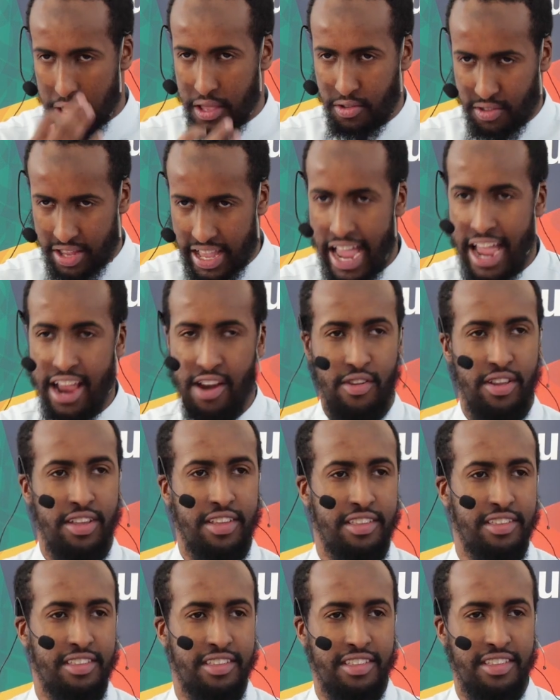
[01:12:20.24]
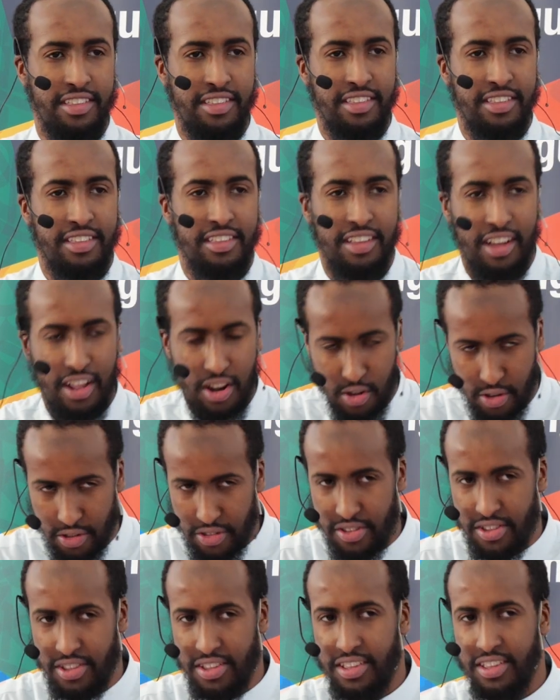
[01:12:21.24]
used to get angry a
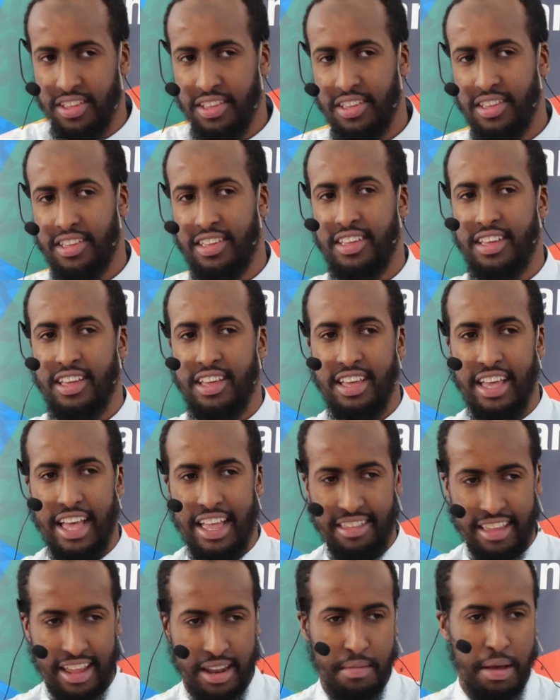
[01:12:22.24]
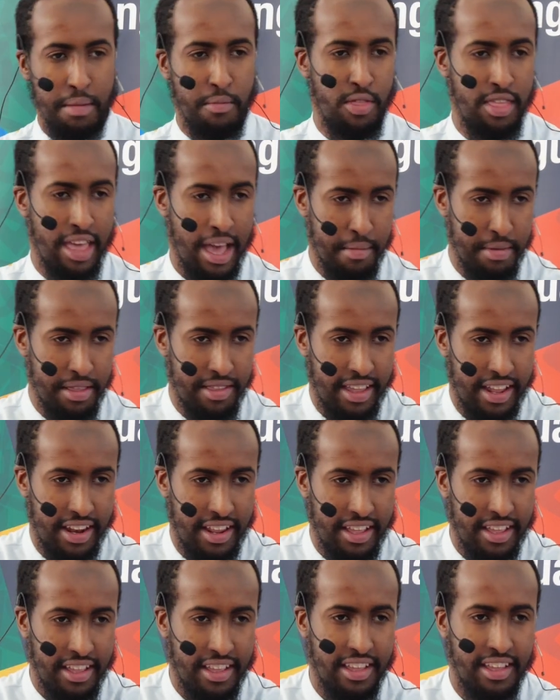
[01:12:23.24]
lot. As Imam al-Dhahabi said,
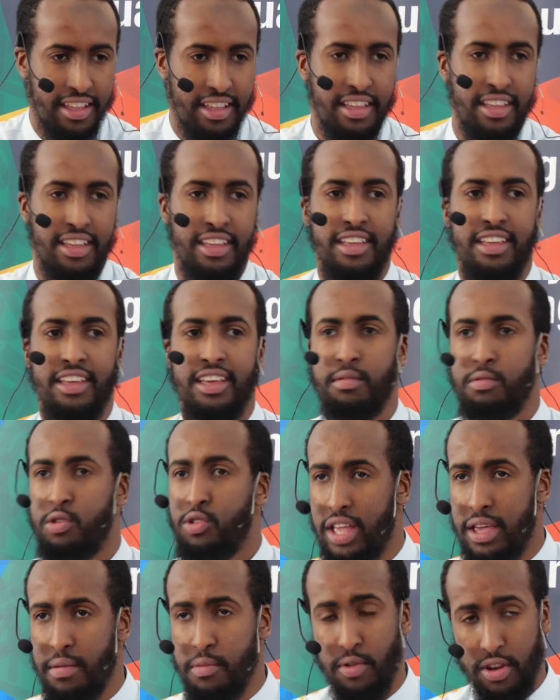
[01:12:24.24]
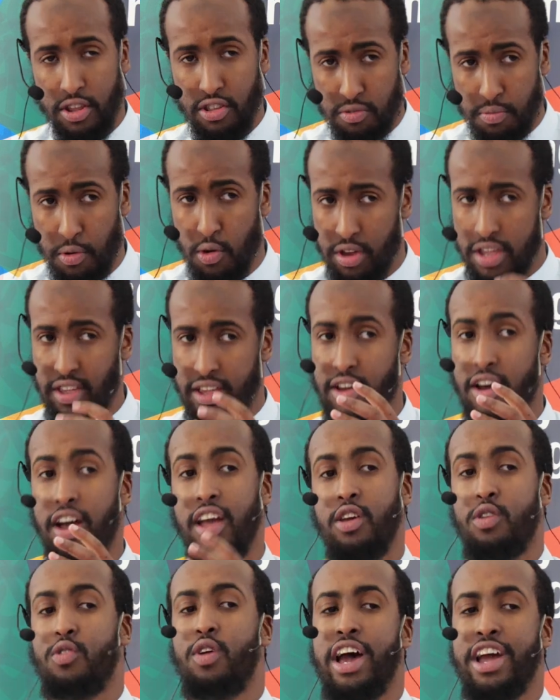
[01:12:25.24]
Ibn Taymiyyah, when he spoke, he
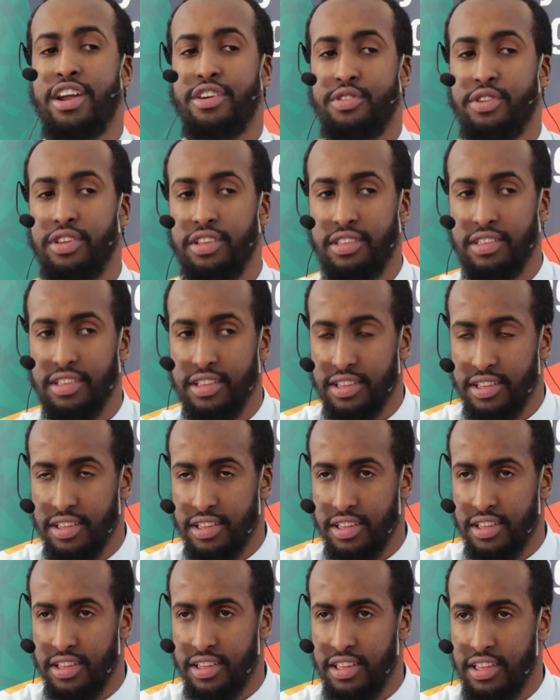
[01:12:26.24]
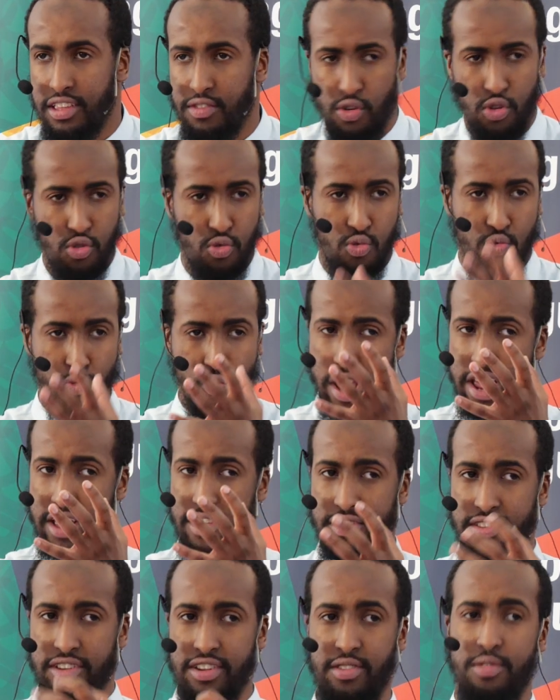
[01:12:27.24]
got angry. His voice would
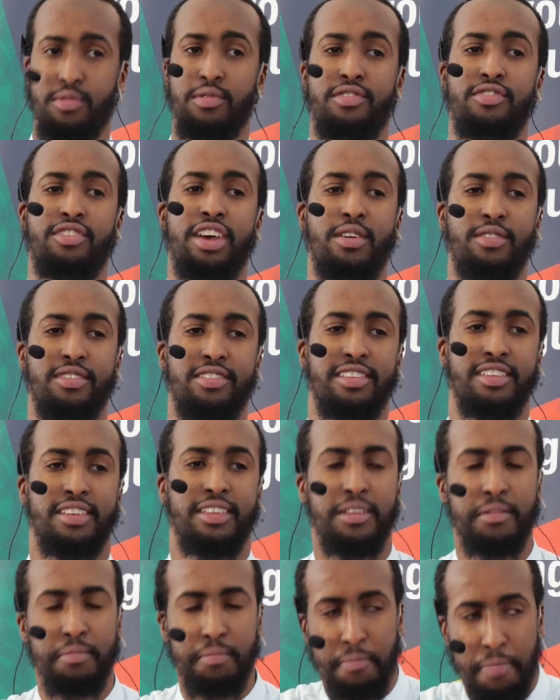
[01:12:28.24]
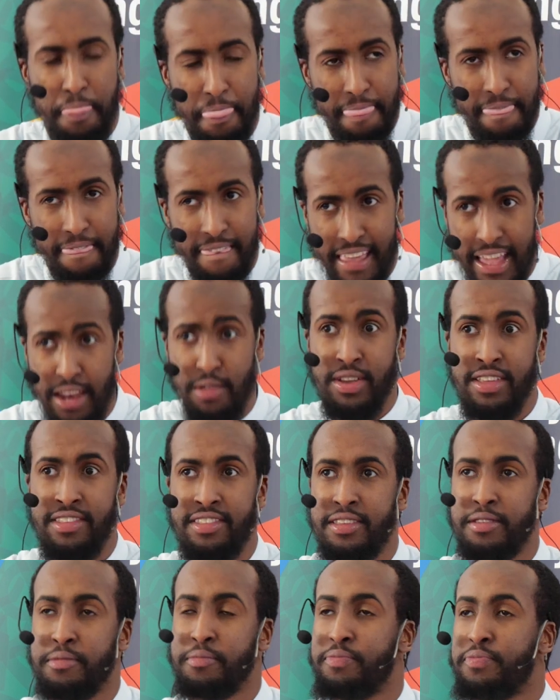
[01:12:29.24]
raise and he would shout.
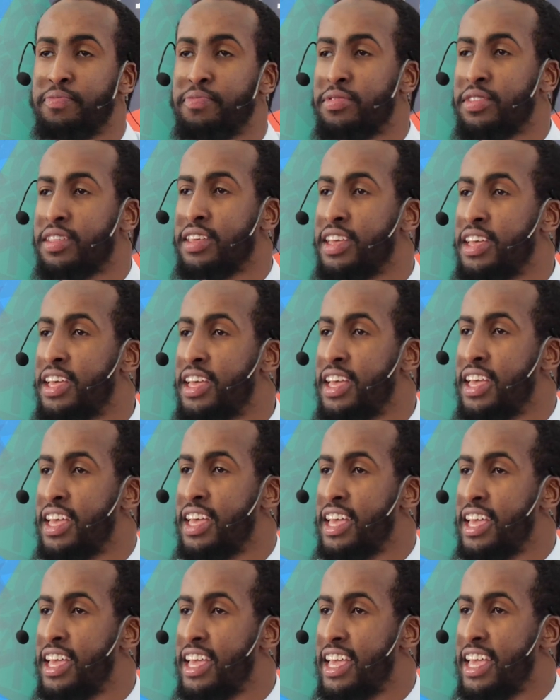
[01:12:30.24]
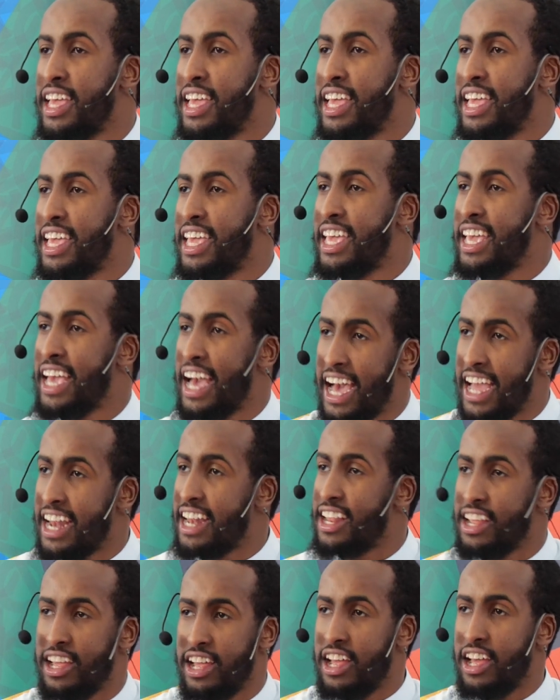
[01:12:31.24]
Anyways, he
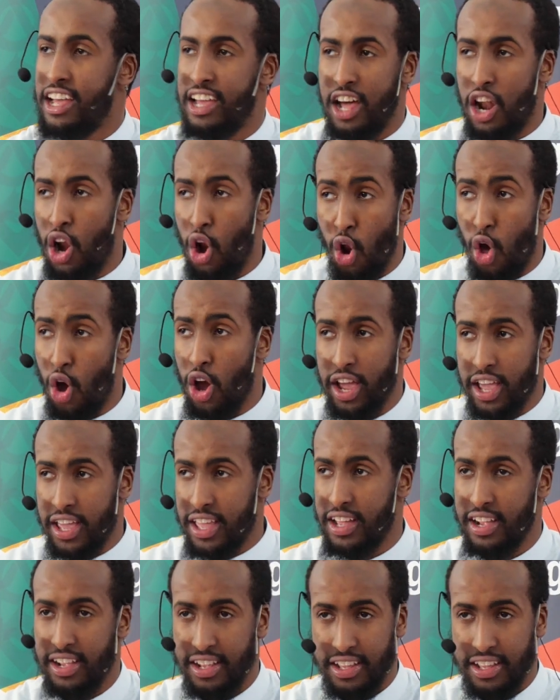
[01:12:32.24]
had a log